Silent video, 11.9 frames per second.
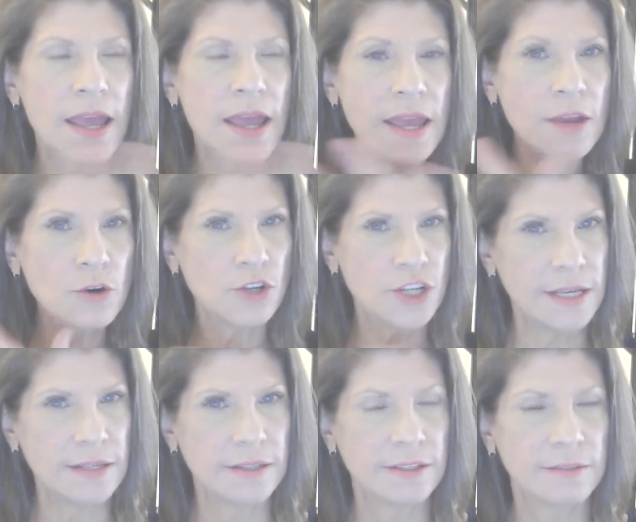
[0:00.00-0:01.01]

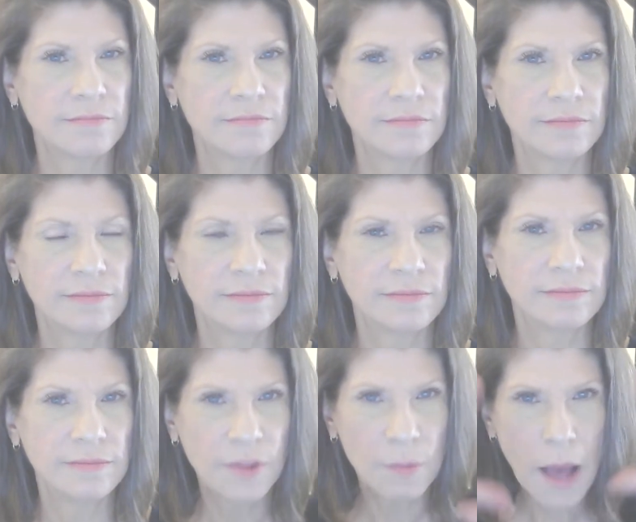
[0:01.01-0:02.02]
energies,
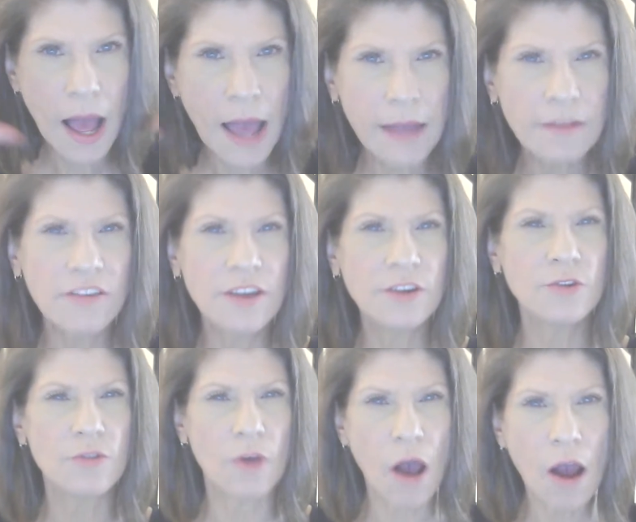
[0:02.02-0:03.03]
the mind
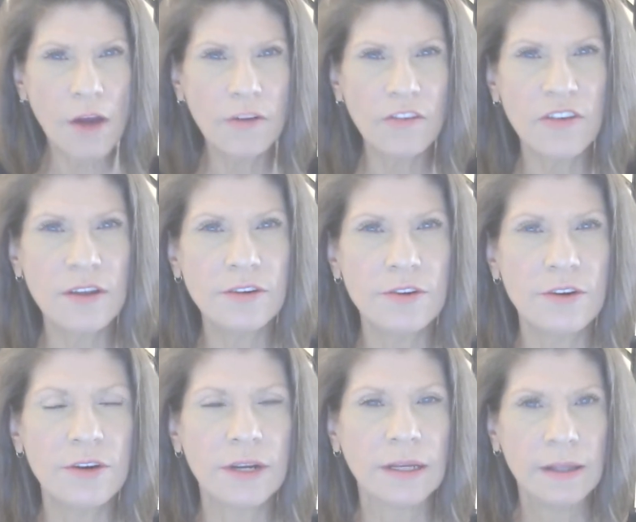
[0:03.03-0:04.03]
center, the heart
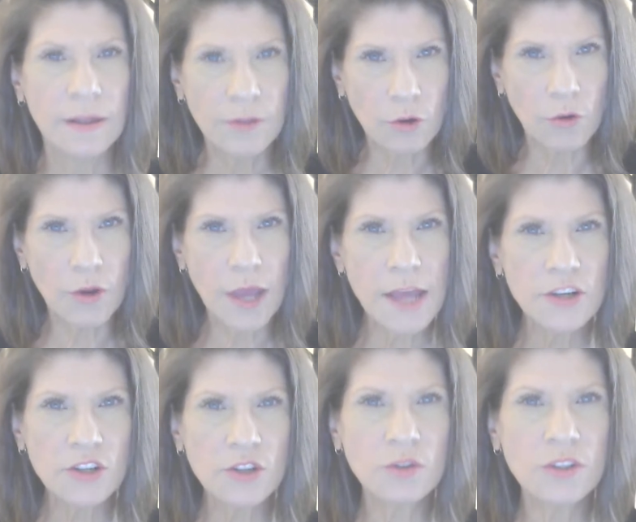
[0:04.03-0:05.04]
center, the
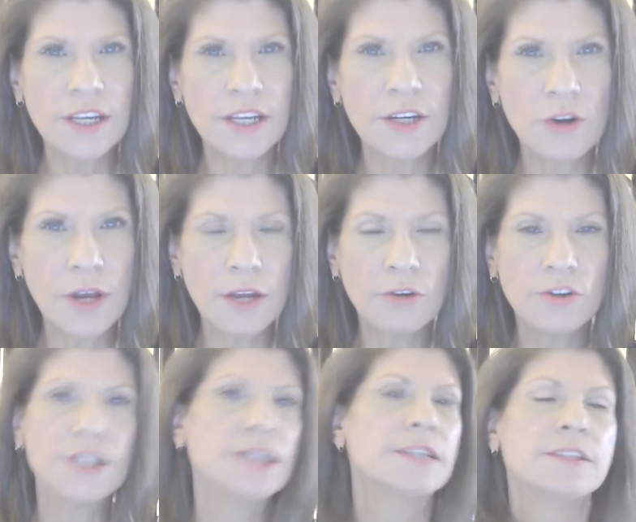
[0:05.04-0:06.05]
creational center
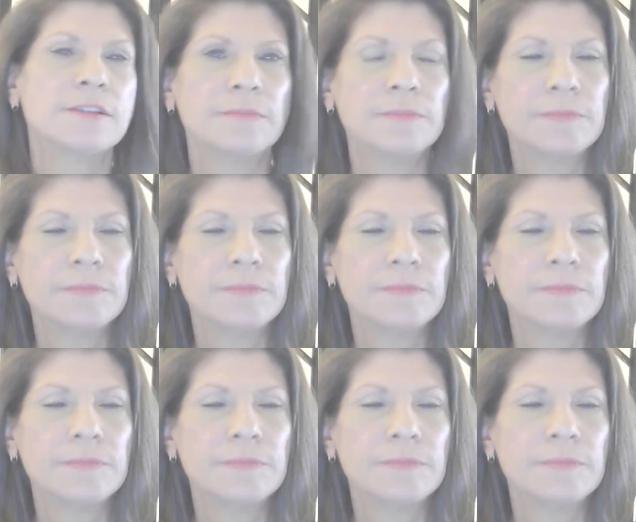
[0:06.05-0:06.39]
energies,